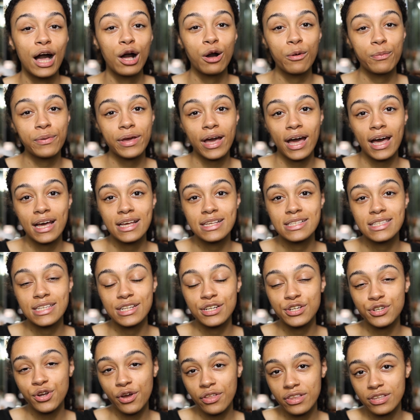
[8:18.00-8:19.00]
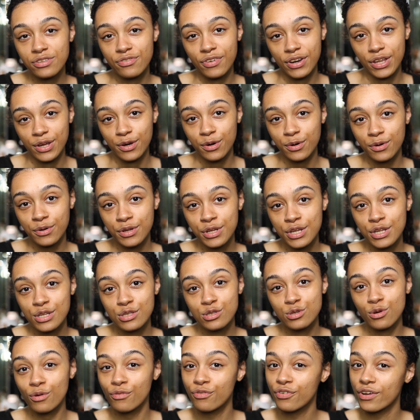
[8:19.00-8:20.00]
I hope you guys did enjoy this video.
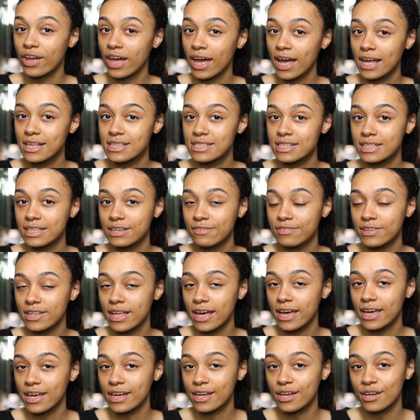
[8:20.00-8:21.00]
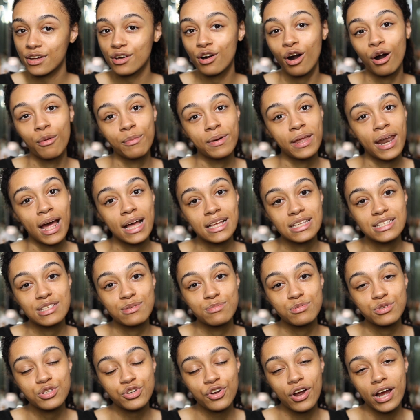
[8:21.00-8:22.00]
Don't forget to leave a like, comment and
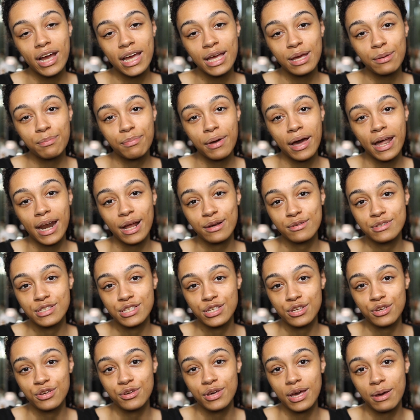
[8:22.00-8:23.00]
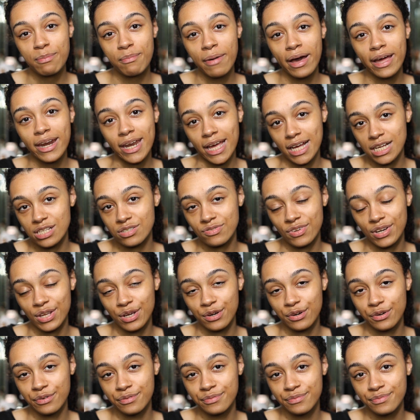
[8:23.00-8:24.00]
subscribe and I'll see you in my next
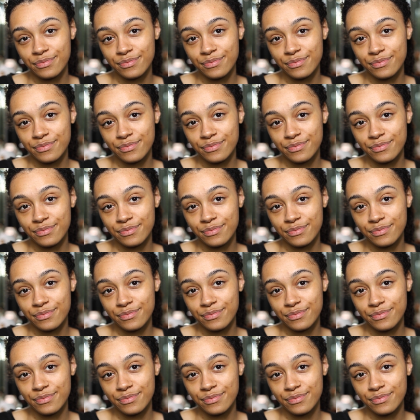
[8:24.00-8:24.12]
video.